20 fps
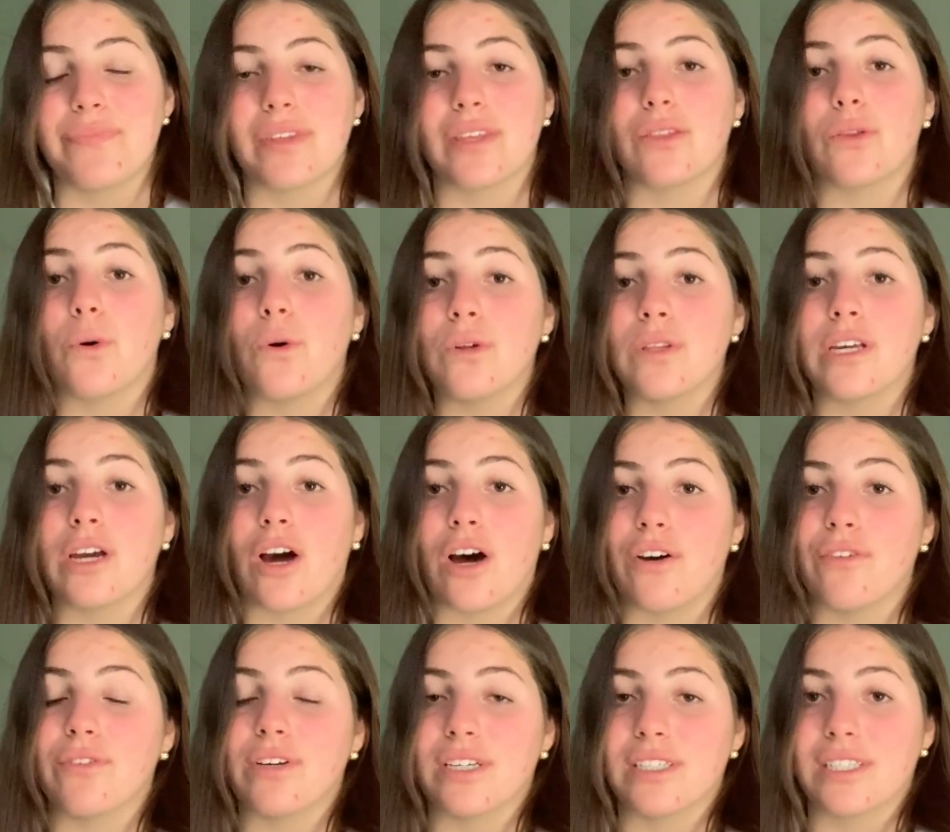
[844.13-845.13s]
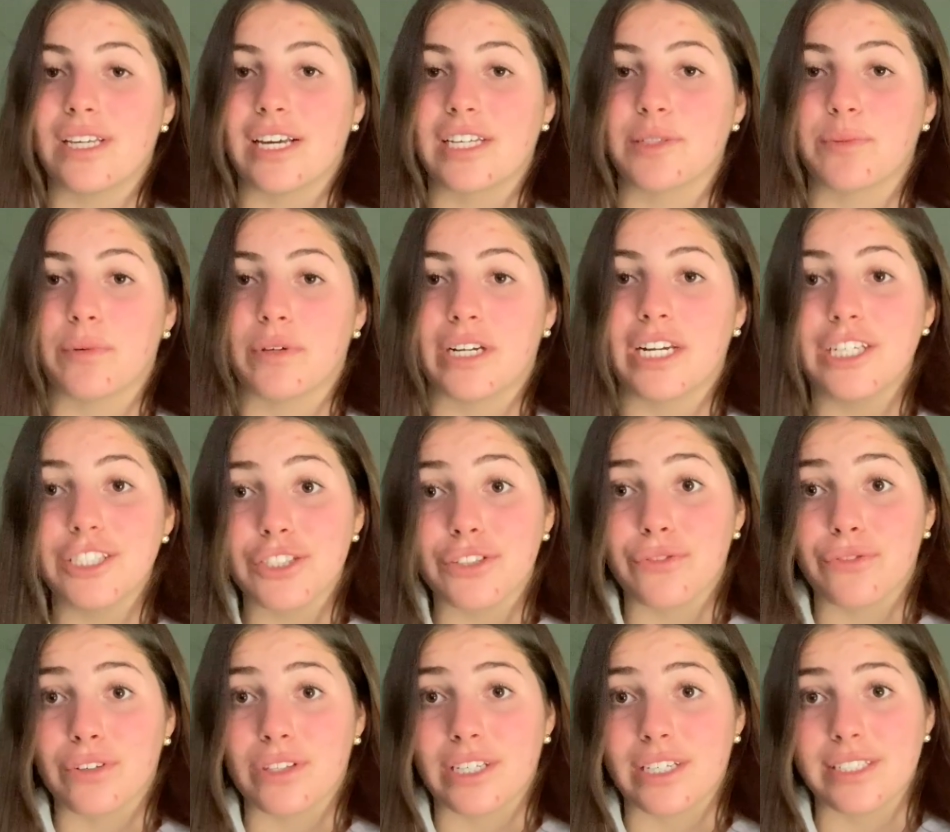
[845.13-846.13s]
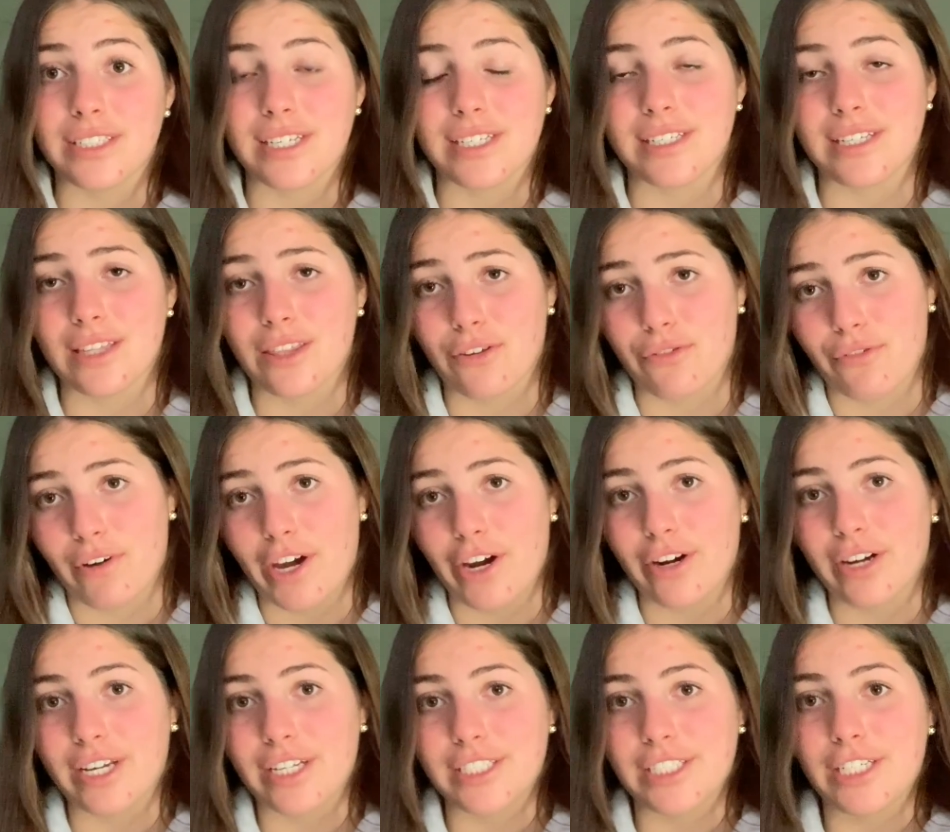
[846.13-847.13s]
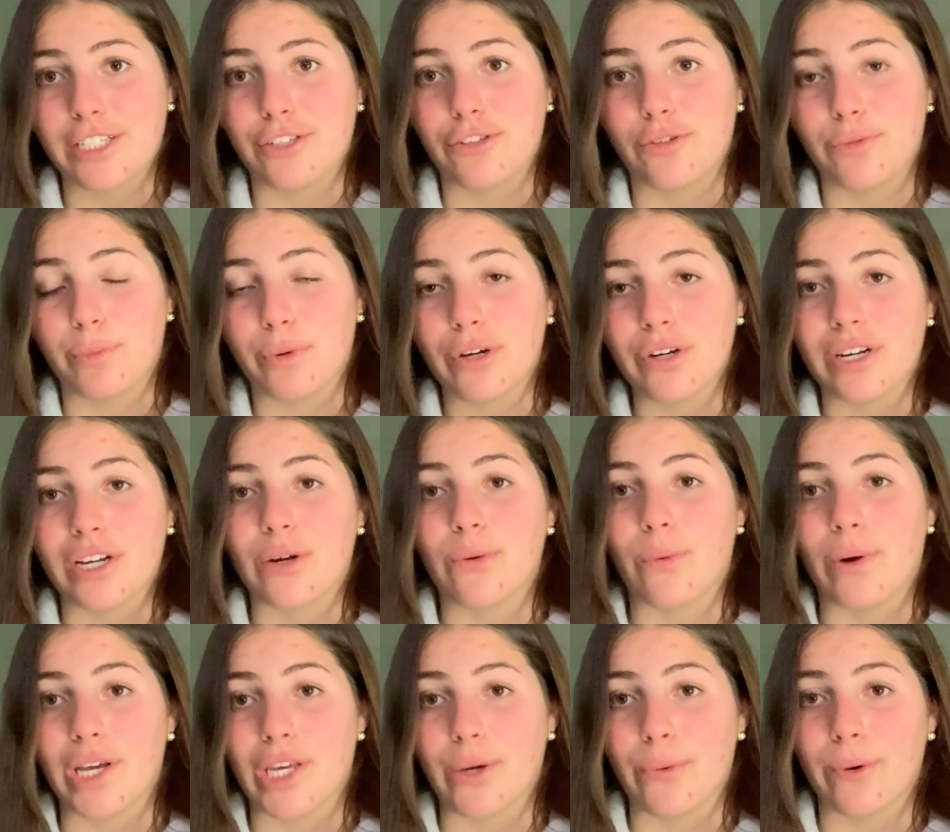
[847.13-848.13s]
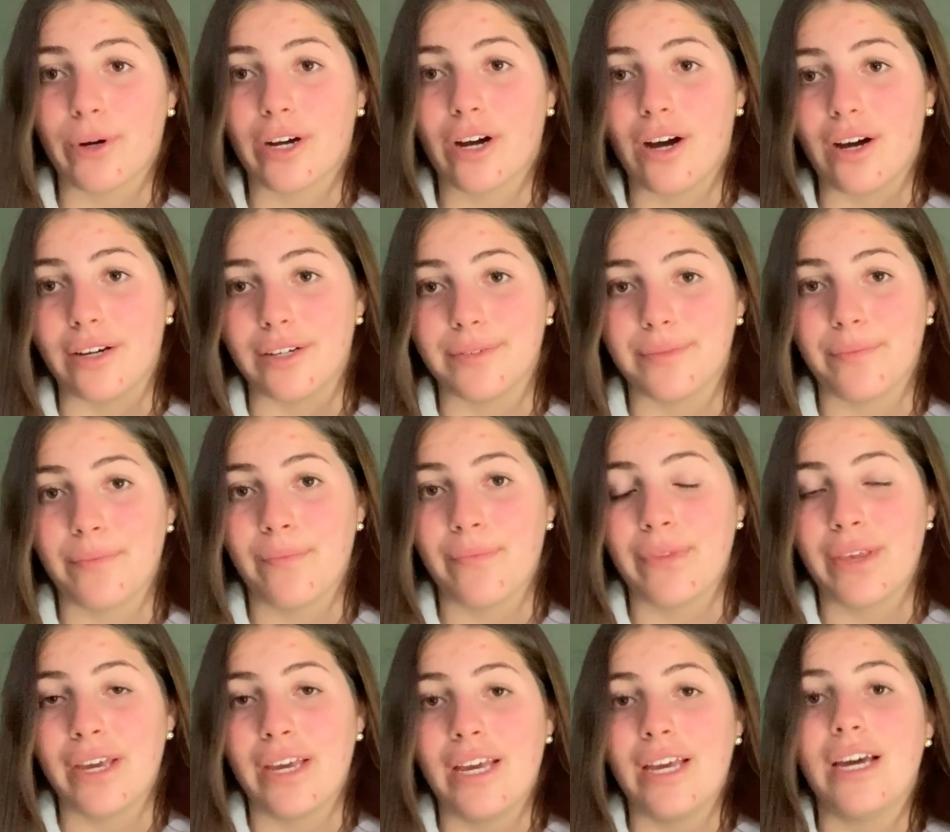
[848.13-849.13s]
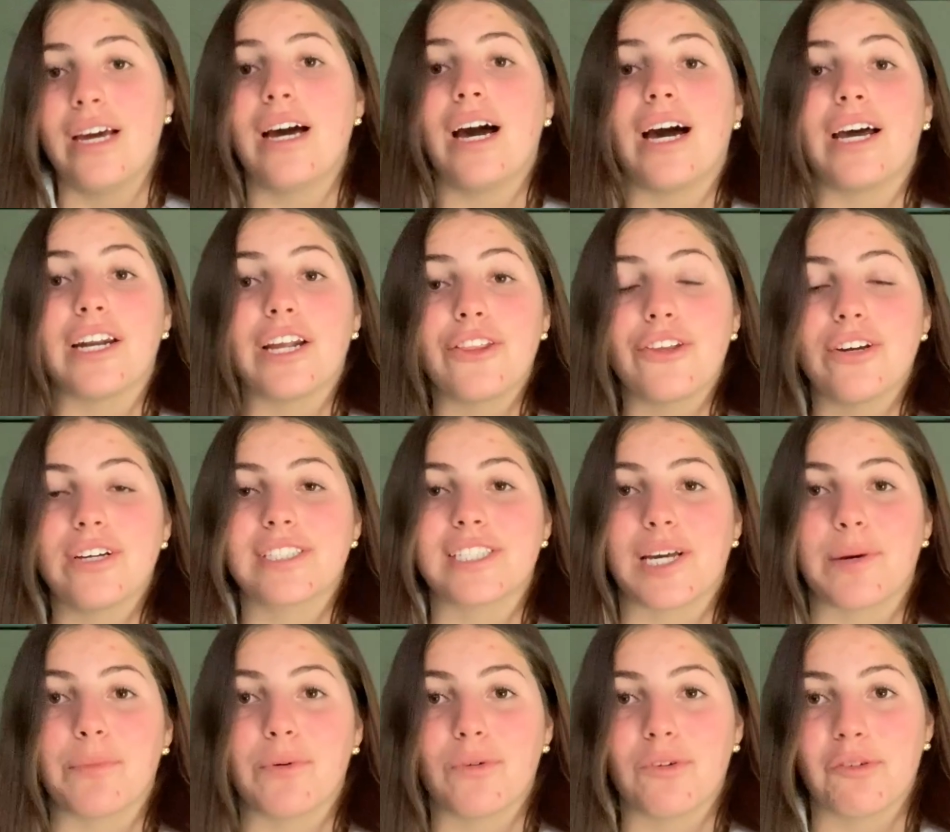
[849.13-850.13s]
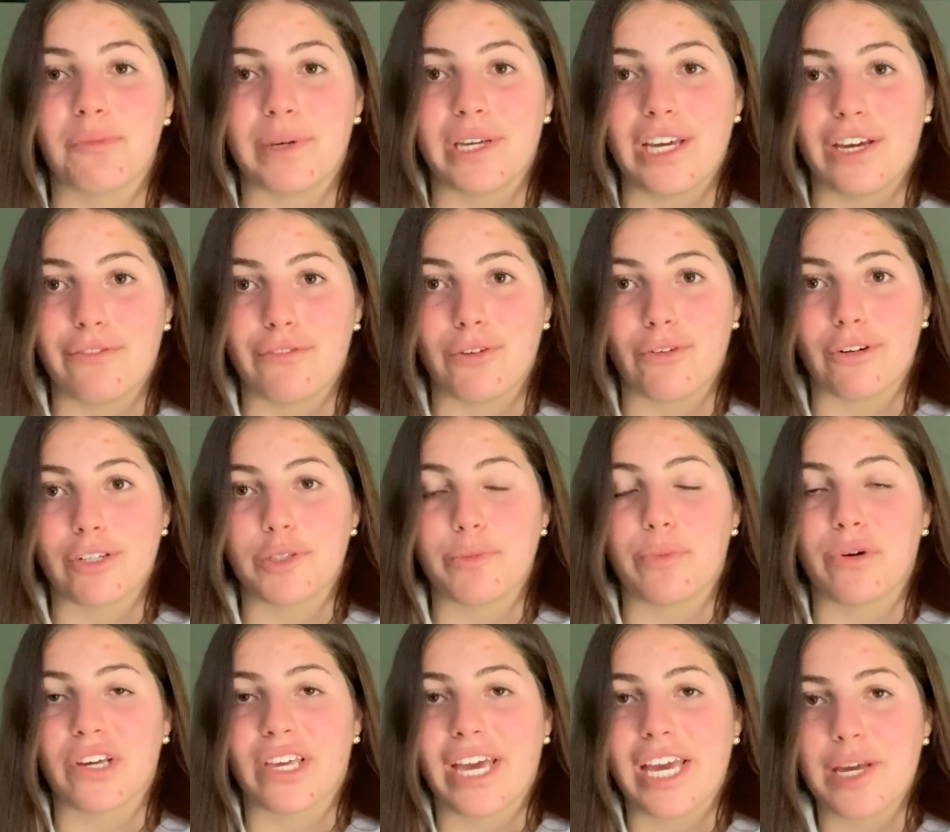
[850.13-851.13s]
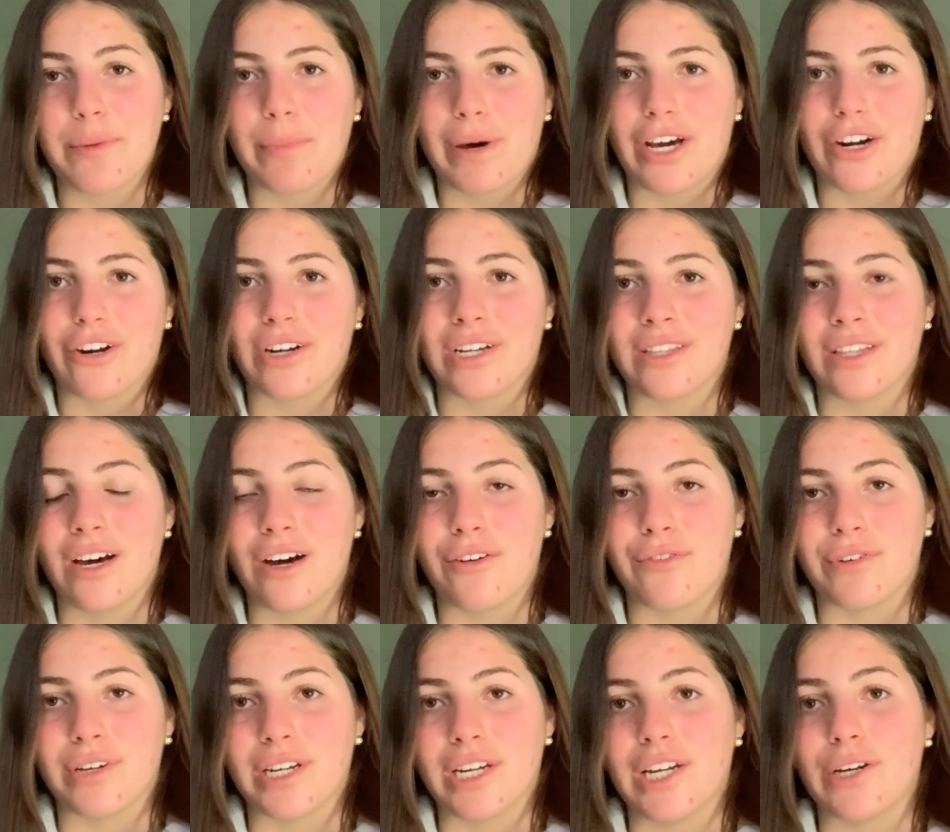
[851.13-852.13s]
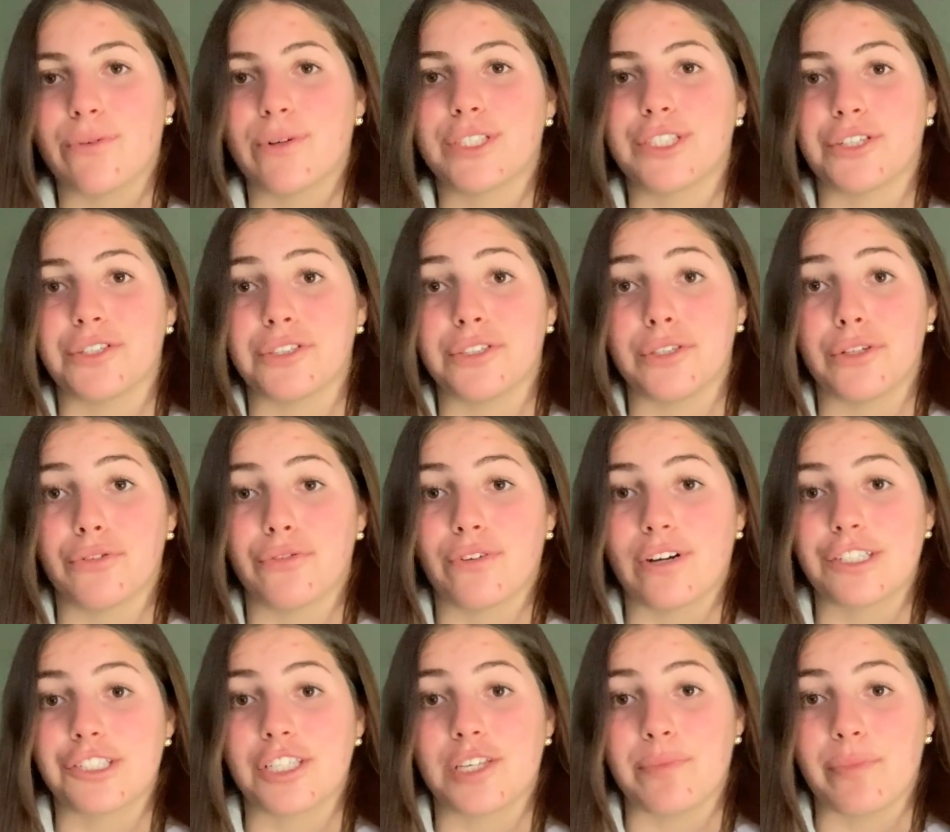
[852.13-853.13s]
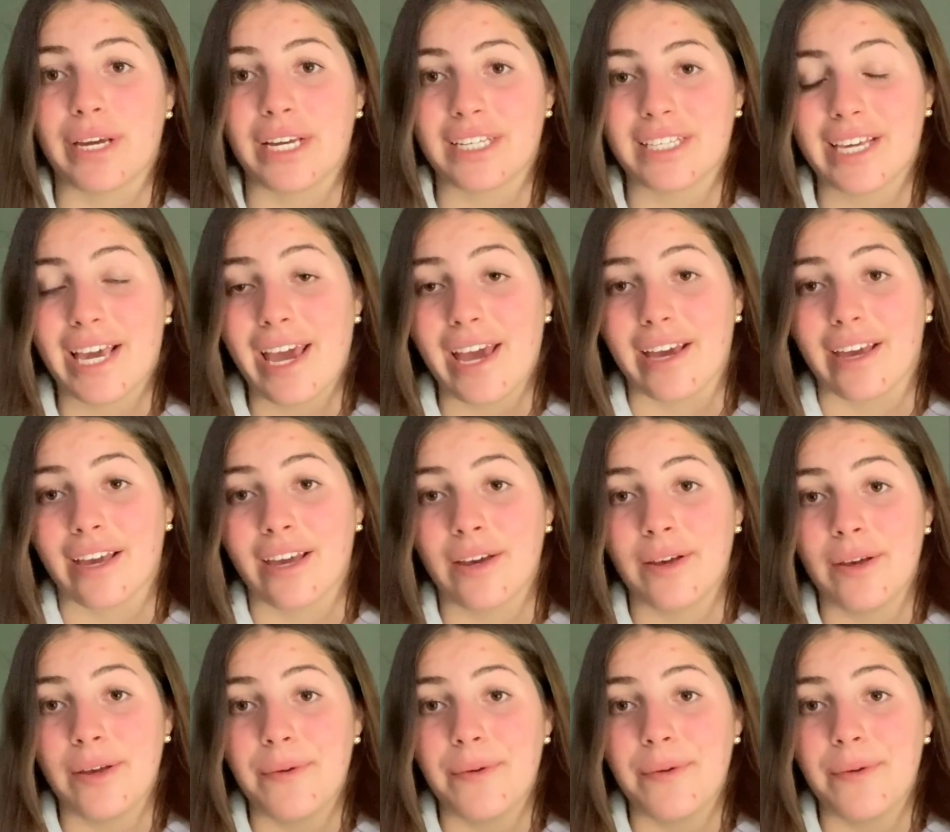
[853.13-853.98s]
The only obvious explanation for this is that the fire continued burning while you were gone. Another example would be if you were to put cake batter in the oven and return to a freshly baked cake.